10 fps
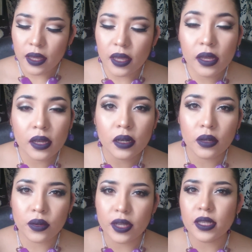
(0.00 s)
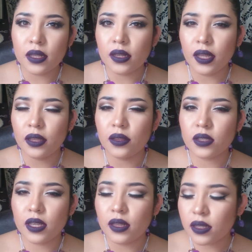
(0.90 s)
it could crease. It looks
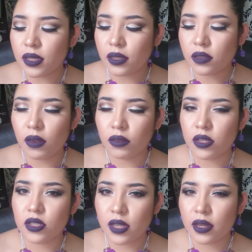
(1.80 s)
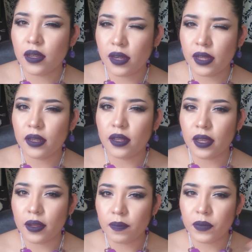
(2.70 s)
like this foundation that could kind of
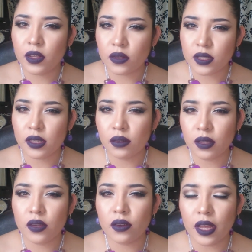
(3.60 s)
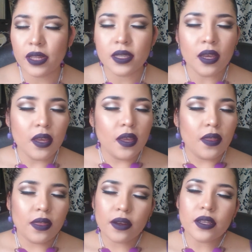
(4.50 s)
like, you know, settle in your lines.
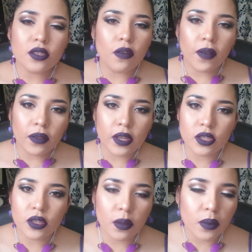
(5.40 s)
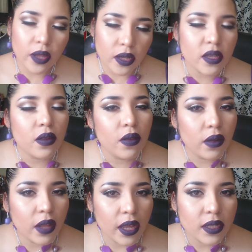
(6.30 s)
There is no foundation that will not settle in
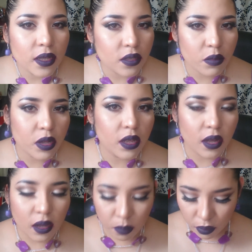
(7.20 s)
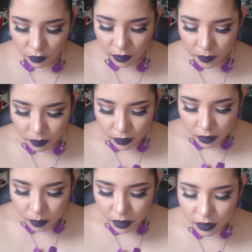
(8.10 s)
your lines. That's already proven.
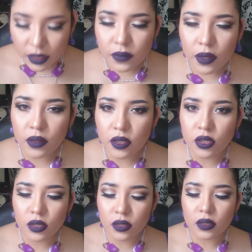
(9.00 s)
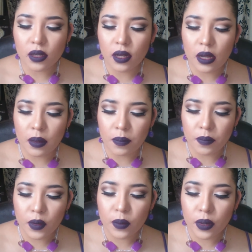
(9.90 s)
But this foundation
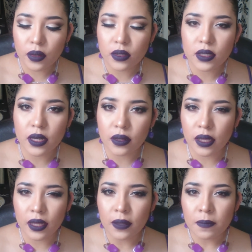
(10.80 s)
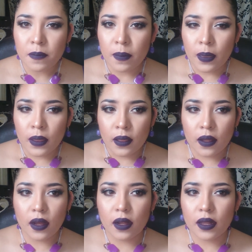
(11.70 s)
will settle in,
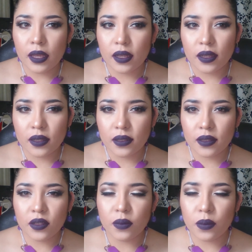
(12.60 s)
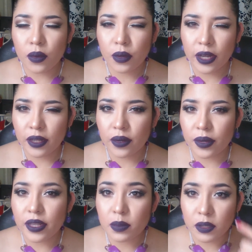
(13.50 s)
like, you know, will kind of
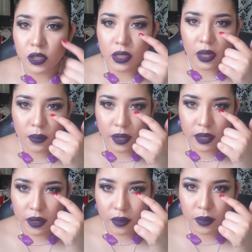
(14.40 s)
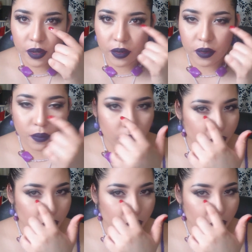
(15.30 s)
crease, especially like right here where your